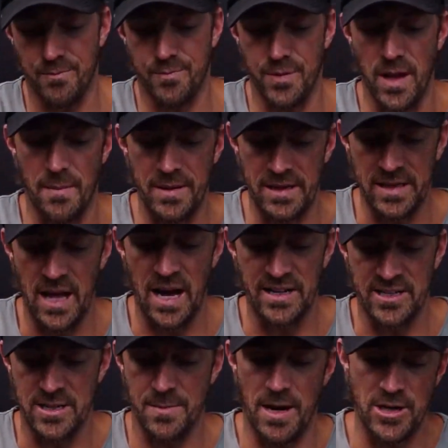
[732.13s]
plumbing
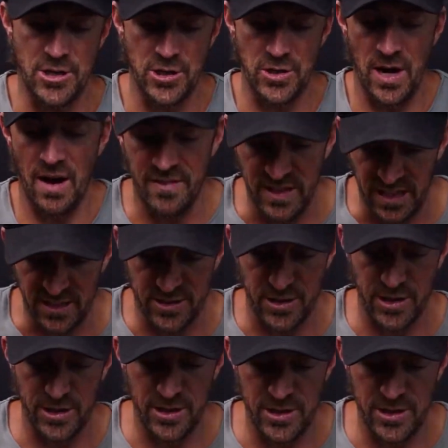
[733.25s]
lines to make sure everything's good.